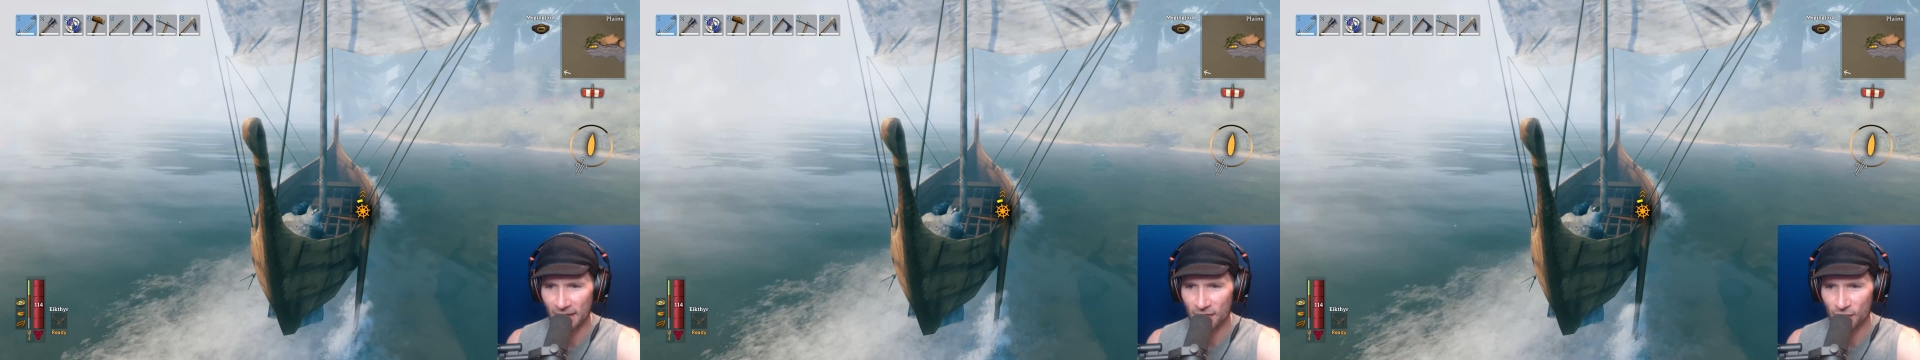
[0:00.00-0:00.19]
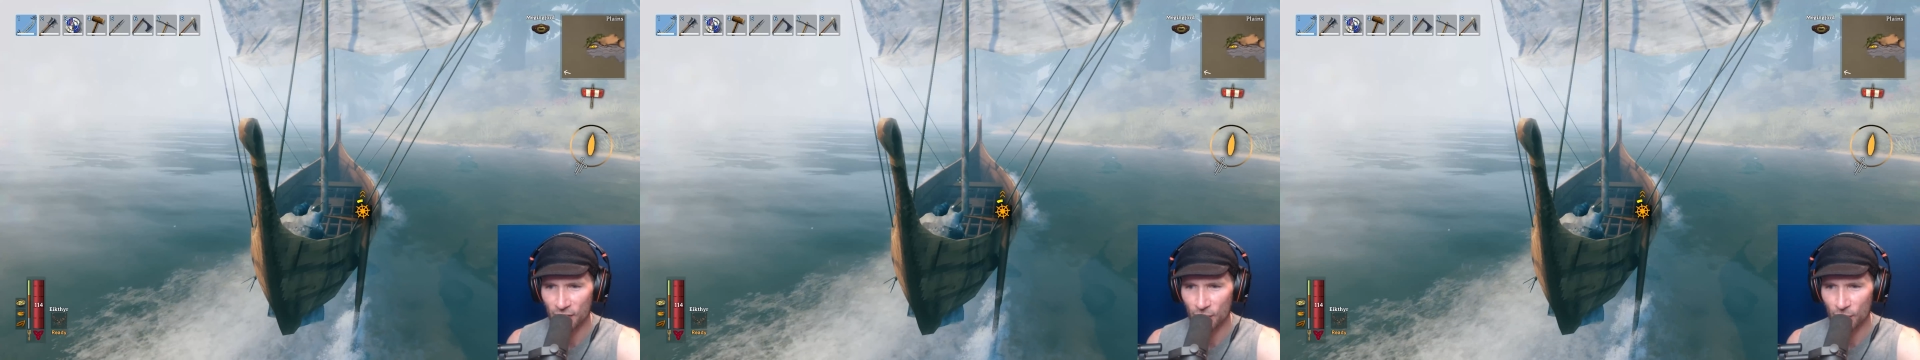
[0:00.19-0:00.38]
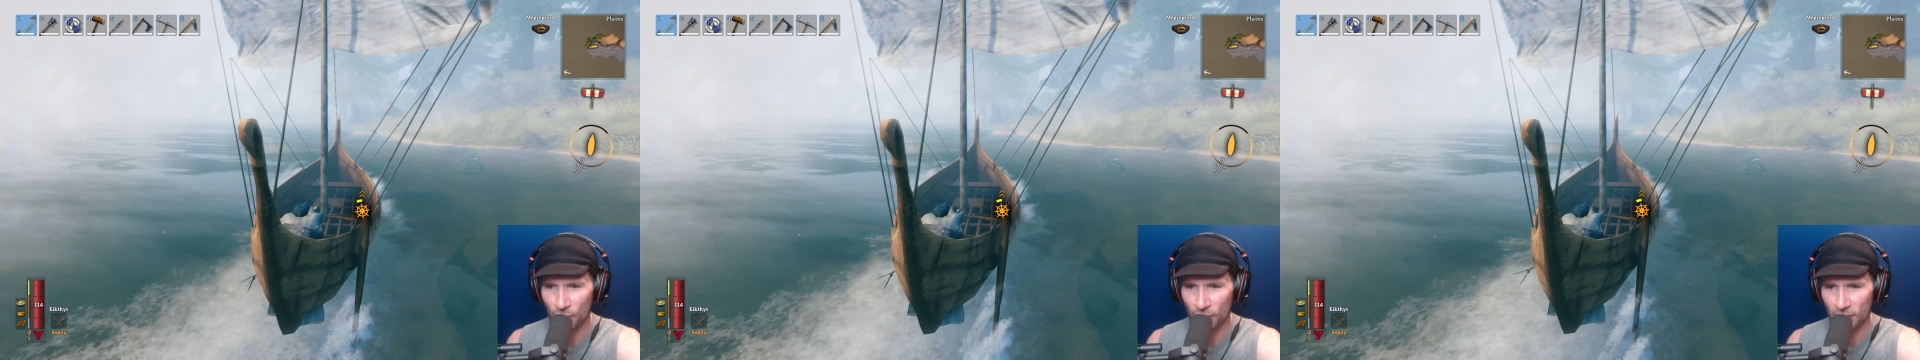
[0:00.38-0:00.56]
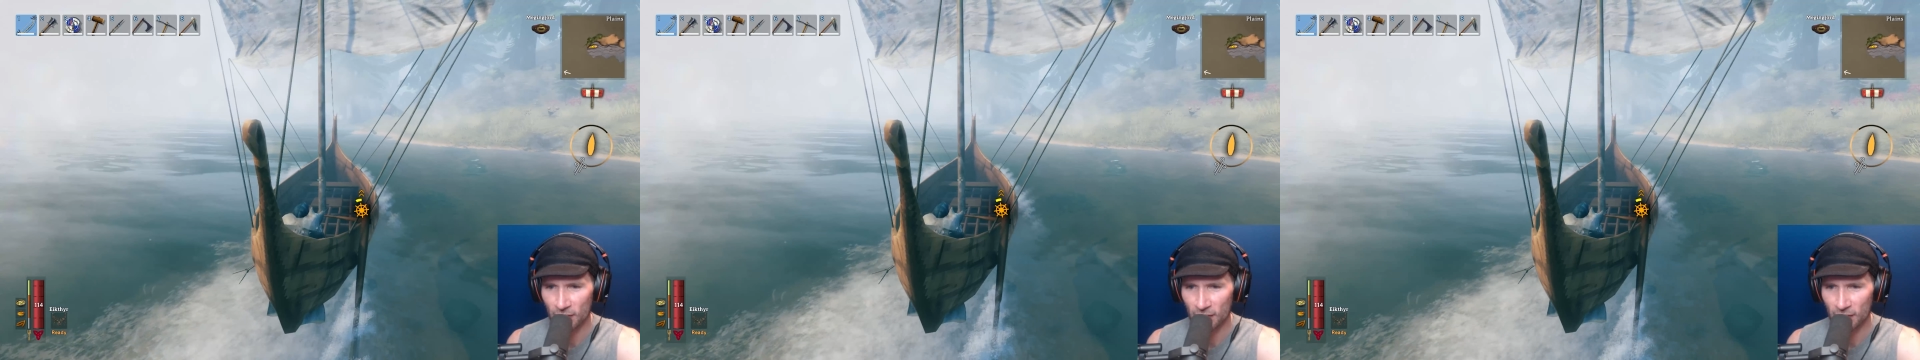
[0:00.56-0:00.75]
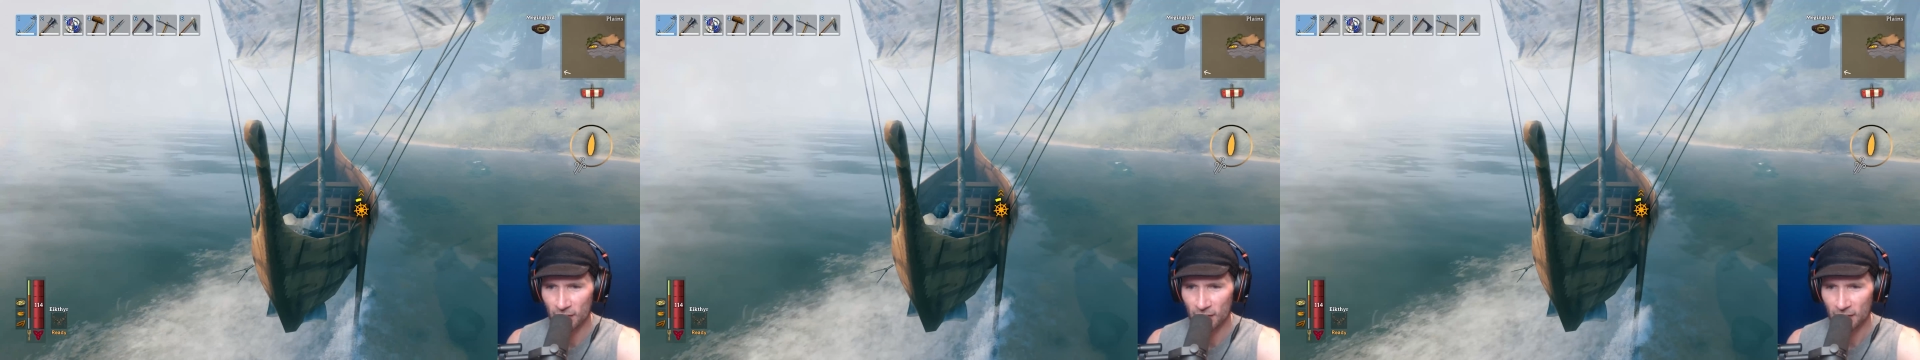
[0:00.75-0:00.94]
is good.
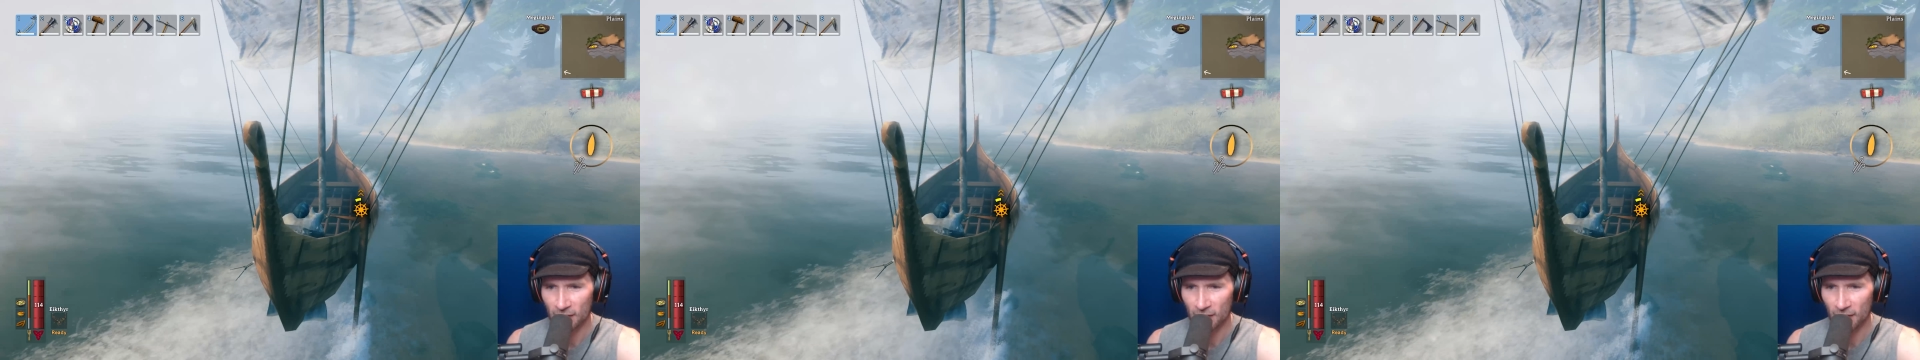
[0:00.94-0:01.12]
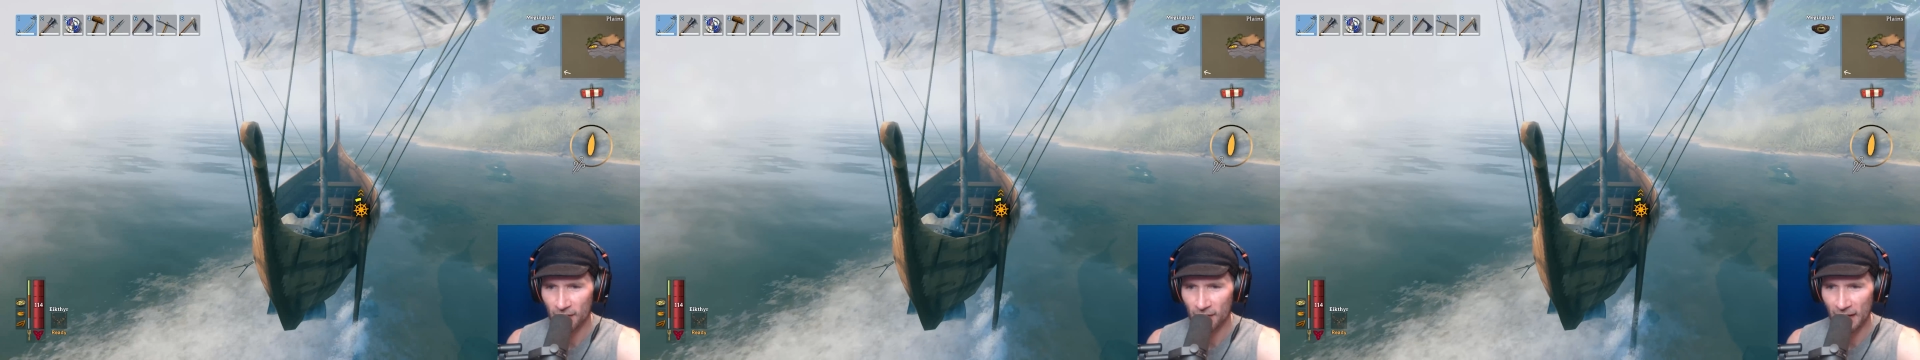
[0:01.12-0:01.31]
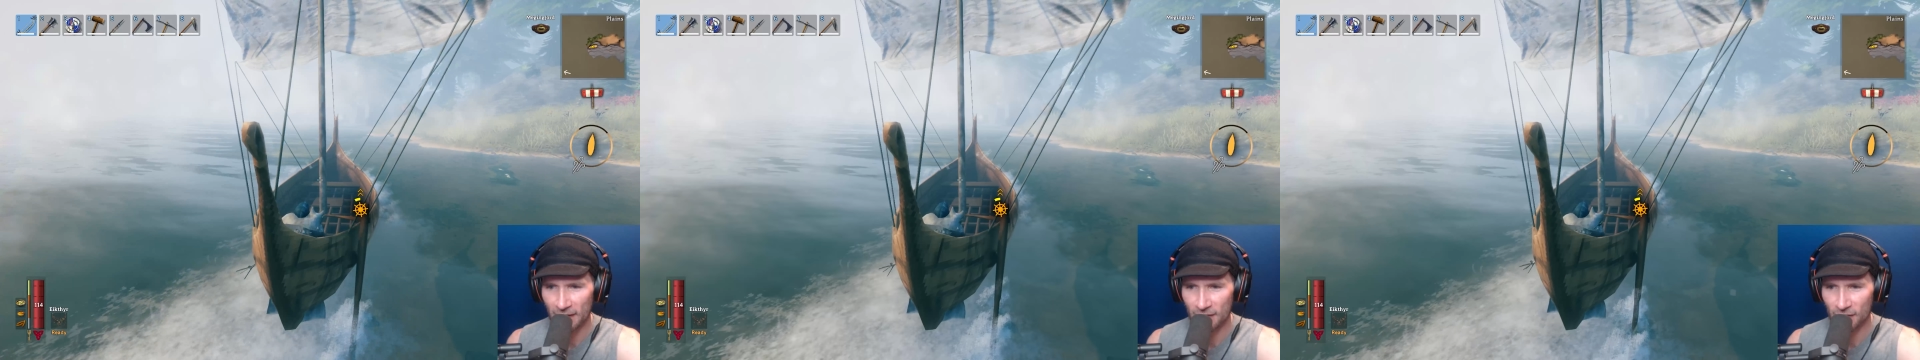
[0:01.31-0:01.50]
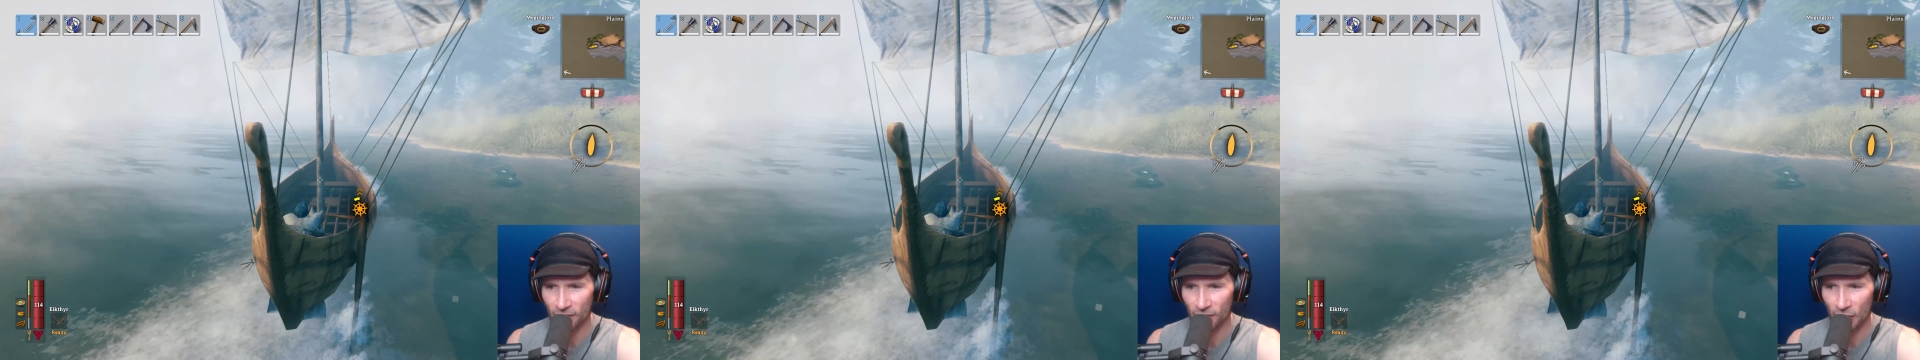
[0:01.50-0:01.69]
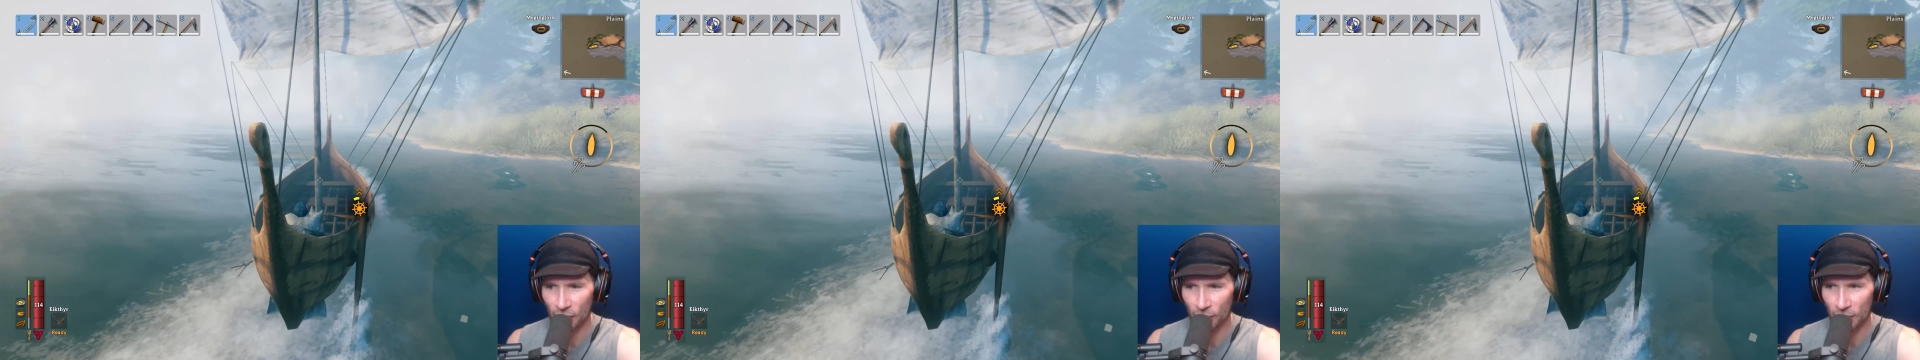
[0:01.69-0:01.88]
That is
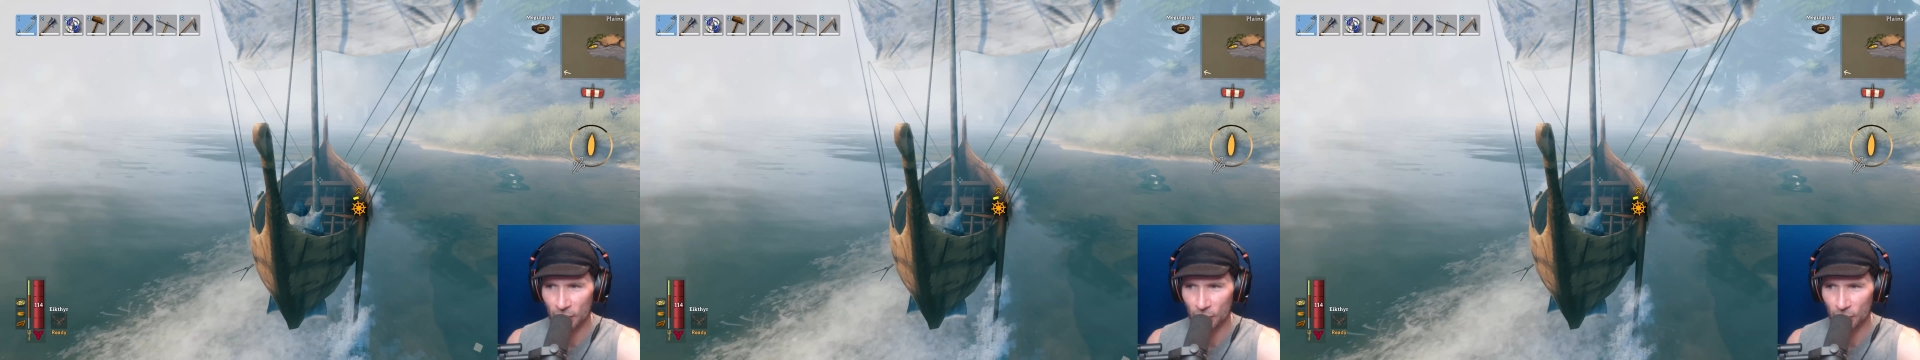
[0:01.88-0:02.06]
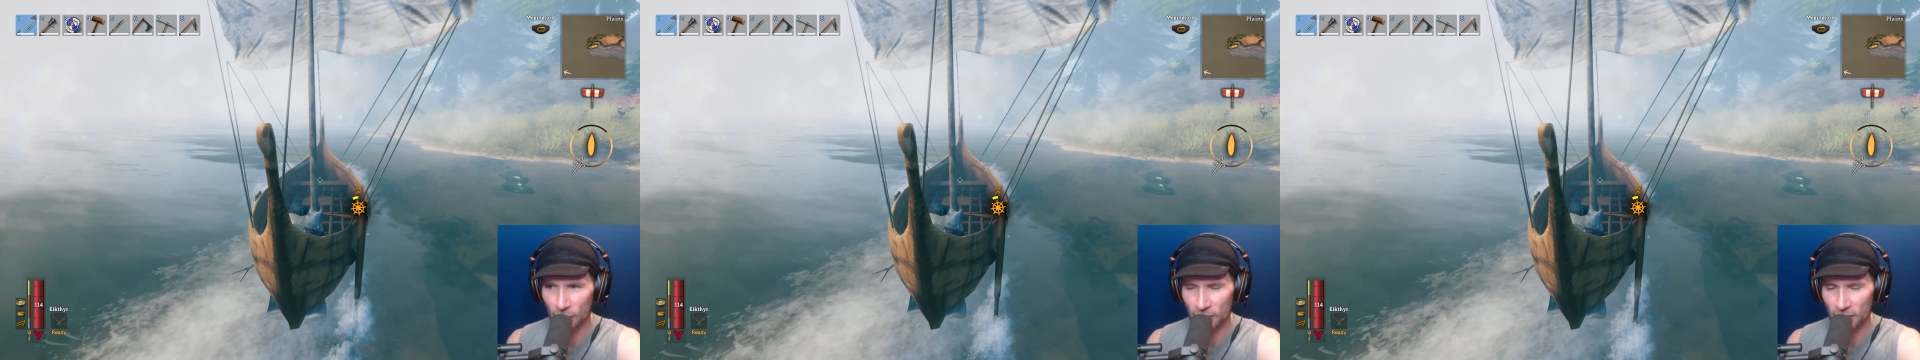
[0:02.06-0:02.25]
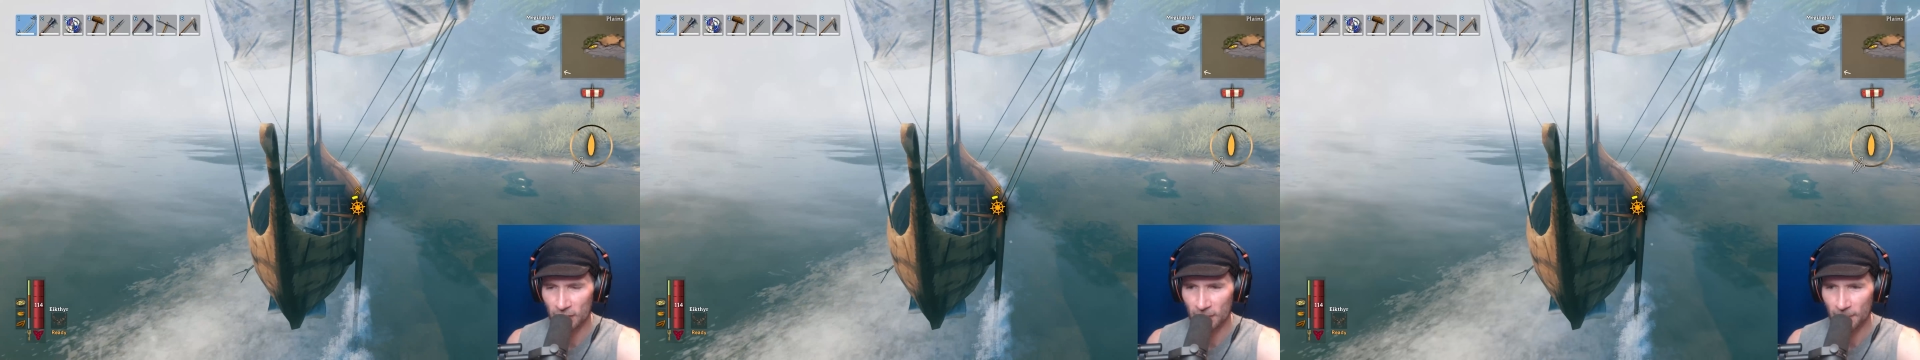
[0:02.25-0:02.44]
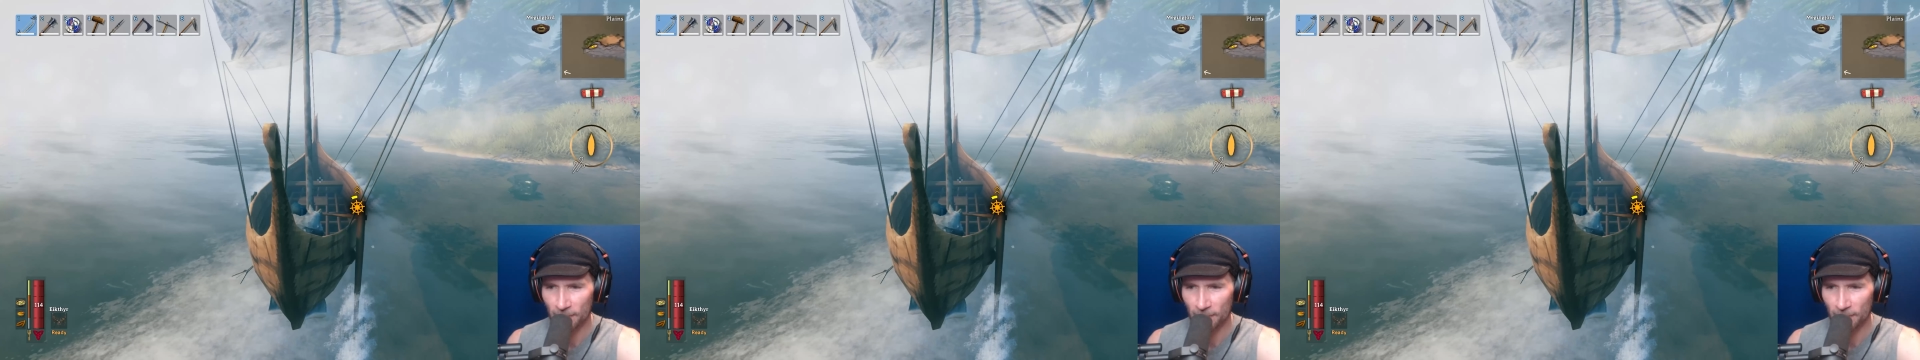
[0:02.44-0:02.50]
very good.